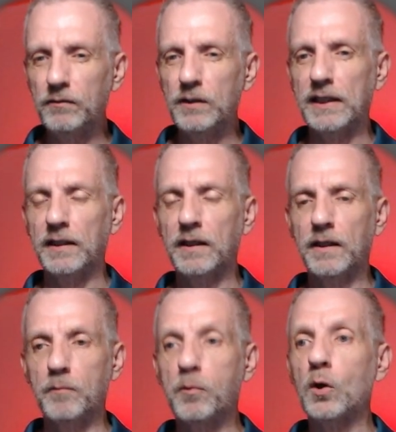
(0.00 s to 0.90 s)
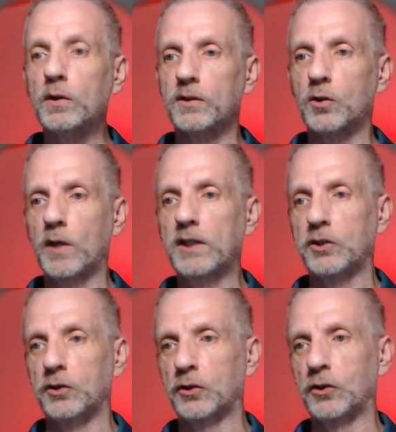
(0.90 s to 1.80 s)
really important
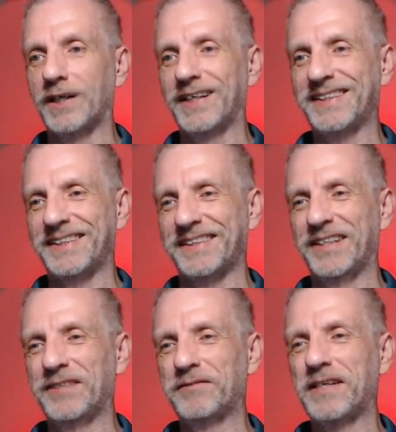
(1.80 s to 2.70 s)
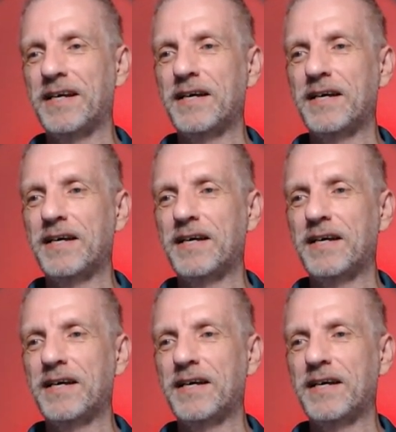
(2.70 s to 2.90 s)
question you should ask yourself.